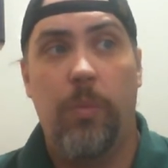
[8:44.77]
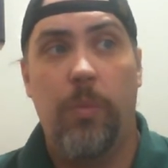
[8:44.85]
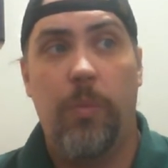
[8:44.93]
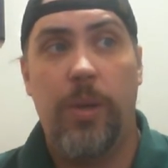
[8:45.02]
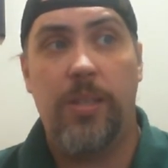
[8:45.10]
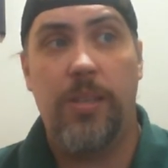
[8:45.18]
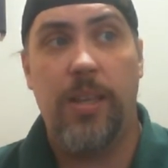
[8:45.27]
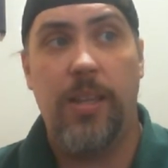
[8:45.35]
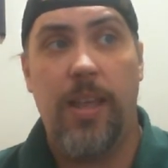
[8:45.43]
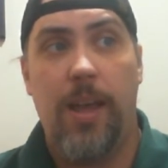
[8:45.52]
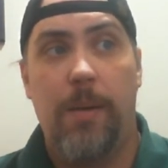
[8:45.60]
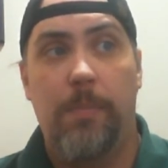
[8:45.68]
We see
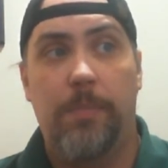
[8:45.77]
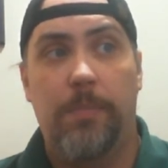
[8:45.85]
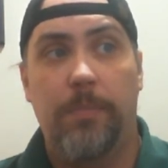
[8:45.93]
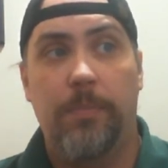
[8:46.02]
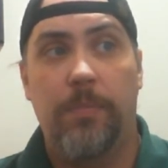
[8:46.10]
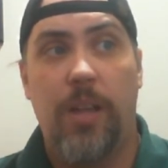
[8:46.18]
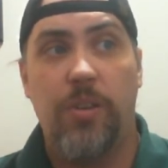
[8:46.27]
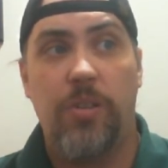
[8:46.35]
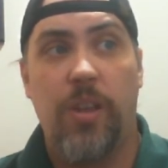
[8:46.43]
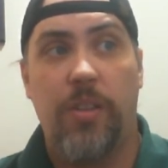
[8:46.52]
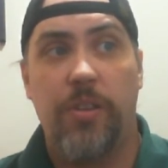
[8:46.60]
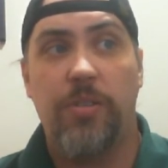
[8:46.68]
them not
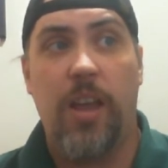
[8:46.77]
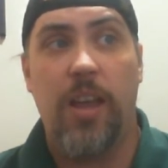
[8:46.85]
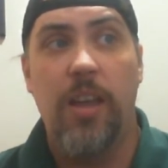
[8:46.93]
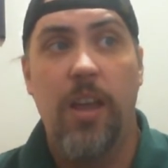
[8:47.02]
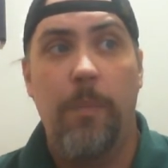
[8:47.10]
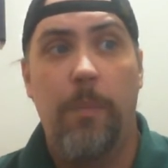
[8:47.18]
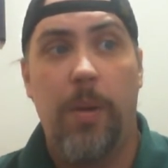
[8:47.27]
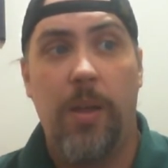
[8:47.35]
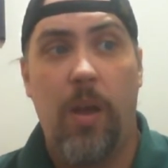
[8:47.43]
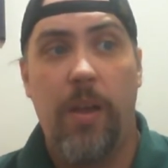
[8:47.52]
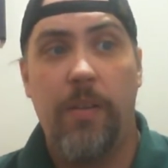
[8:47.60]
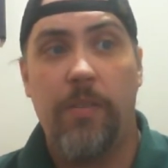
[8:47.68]
just on their site,
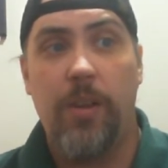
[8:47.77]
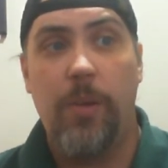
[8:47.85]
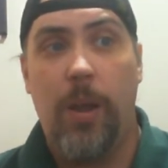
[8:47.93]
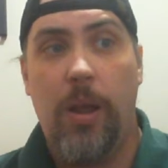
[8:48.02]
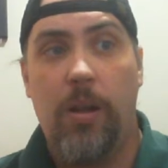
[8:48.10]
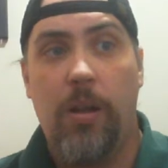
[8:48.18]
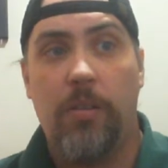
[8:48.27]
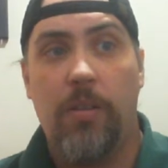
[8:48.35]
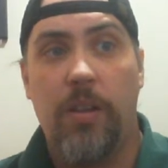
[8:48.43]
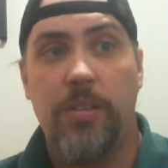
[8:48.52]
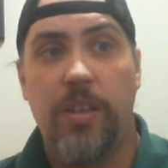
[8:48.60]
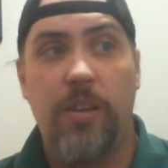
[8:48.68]
but everywhere
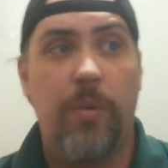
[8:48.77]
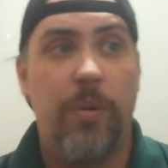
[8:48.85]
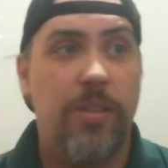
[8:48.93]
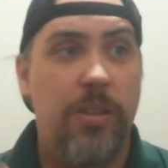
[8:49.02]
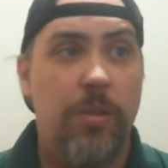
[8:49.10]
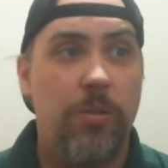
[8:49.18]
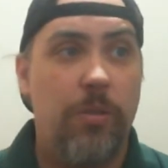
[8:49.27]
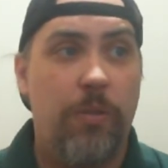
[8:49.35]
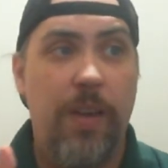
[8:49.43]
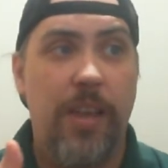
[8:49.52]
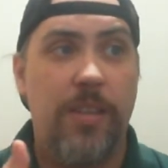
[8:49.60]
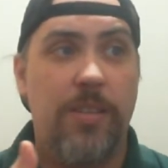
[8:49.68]
across the internet where we see those little
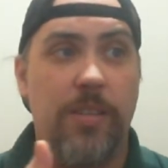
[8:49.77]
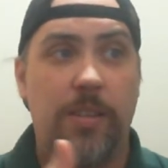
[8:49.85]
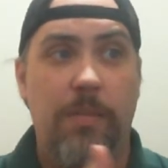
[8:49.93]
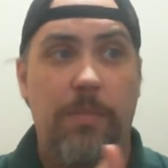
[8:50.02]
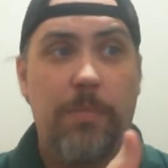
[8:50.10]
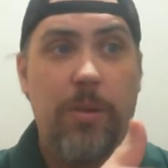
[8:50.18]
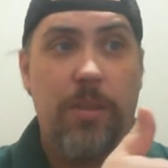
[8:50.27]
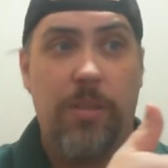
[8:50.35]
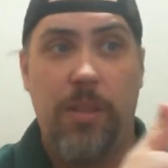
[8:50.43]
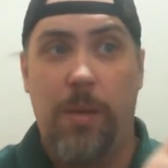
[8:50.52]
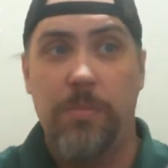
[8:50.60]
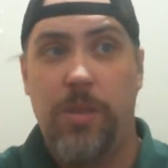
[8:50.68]
Facebook
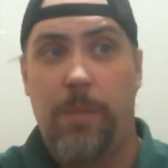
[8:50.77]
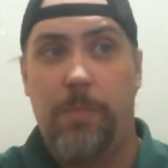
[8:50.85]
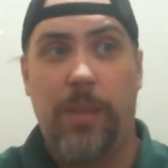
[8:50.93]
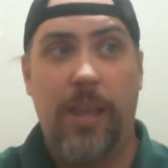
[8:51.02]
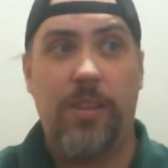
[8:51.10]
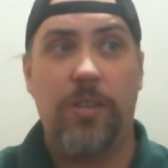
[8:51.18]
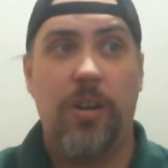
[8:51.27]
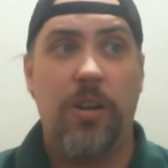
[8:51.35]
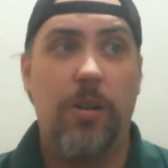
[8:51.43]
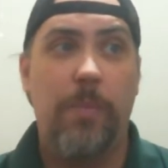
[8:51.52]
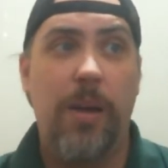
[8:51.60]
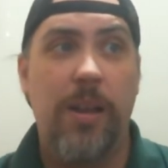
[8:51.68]
thumbs up, like this
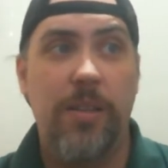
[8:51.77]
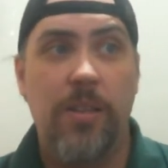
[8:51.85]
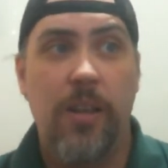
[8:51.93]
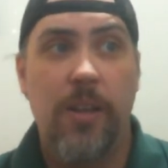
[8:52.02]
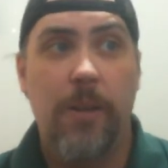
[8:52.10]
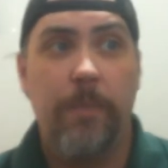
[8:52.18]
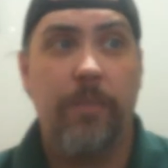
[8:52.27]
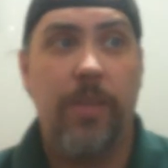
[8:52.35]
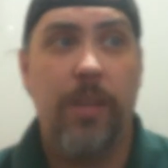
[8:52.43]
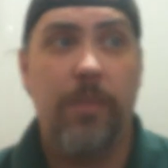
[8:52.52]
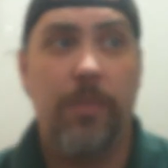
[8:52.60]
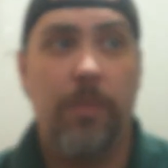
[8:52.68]
article buttons.
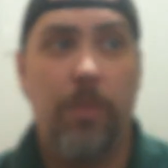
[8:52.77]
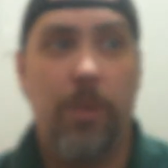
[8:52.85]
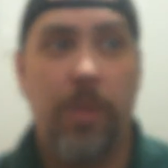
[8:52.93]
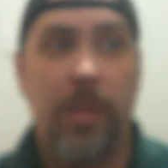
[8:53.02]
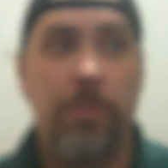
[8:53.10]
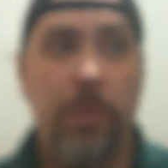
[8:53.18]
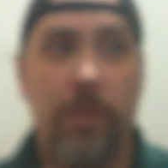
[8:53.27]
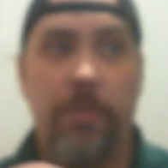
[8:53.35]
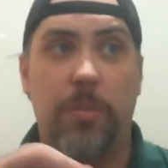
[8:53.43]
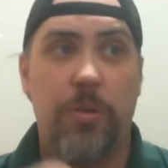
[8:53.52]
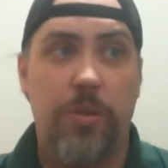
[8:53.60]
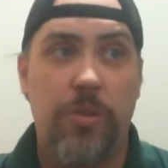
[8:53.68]
Well, that's pulling
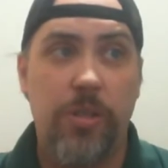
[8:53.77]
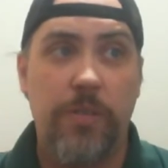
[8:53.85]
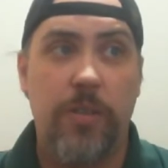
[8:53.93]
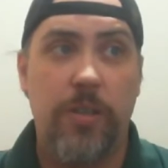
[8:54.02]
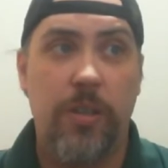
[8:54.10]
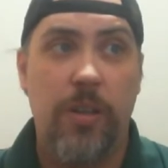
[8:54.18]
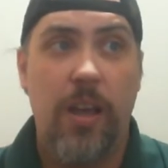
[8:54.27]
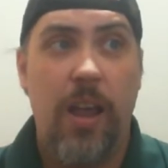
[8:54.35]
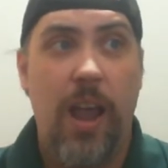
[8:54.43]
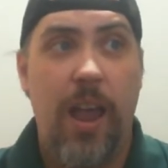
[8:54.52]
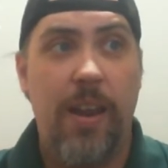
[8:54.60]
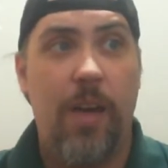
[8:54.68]
from their server,
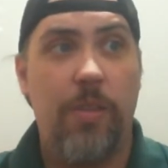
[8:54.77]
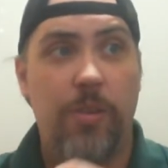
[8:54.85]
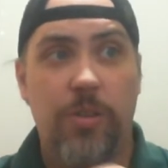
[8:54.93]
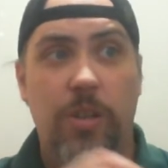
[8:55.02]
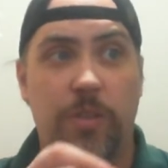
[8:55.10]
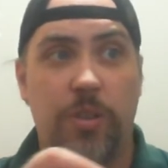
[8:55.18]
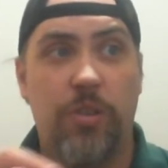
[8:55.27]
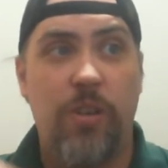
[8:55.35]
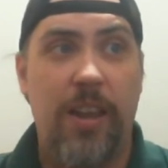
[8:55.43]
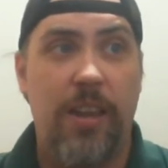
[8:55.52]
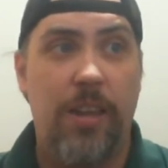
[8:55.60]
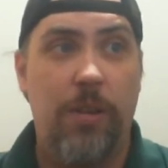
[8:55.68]
and now their server's
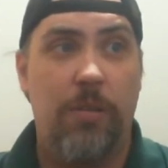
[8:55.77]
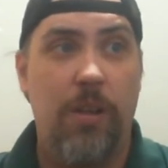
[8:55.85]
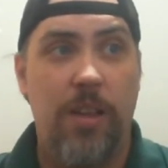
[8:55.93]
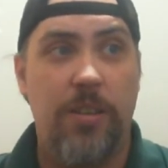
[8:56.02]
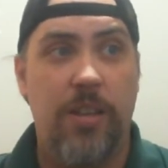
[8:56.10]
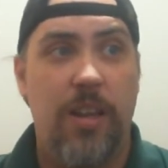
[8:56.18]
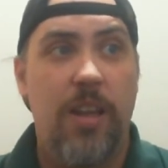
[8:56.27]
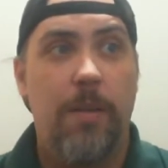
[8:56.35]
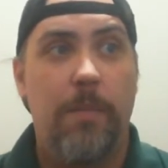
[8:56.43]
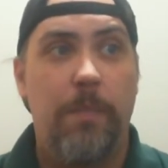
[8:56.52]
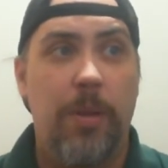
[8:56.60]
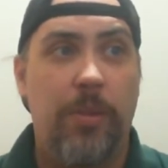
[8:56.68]
tracking you across it,
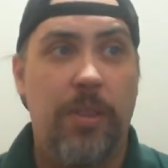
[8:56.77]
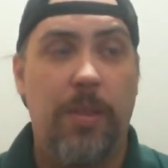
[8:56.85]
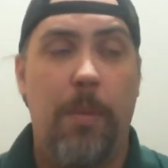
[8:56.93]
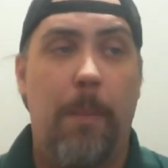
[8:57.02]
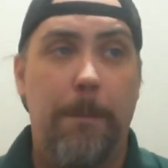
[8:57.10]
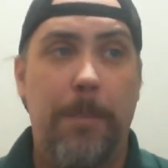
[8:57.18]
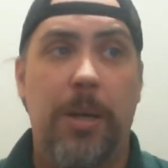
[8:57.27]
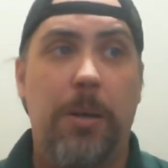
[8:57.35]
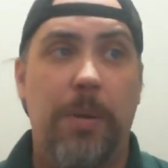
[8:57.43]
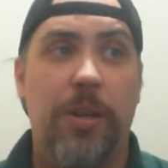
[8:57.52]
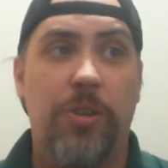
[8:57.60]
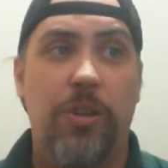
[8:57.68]
building them a bigger
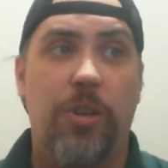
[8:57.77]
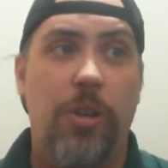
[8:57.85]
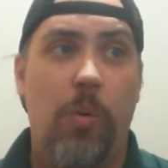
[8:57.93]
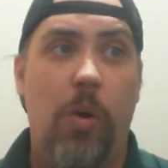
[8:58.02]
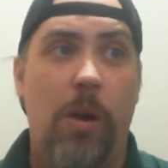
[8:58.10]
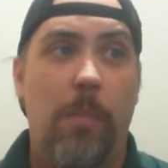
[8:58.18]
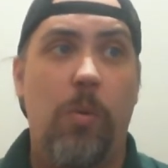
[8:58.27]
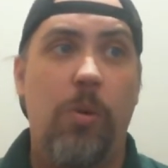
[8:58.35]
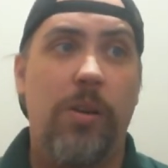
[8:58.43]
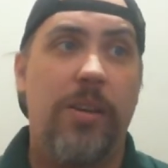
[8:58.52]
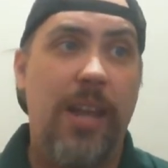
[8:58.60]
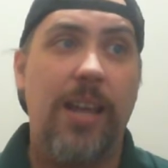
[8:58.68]
picture who you are,
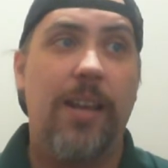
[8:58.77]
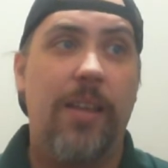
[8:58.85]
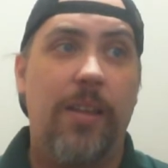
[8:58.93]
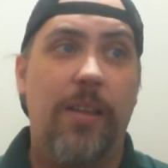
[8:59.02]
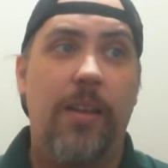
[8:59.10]
more data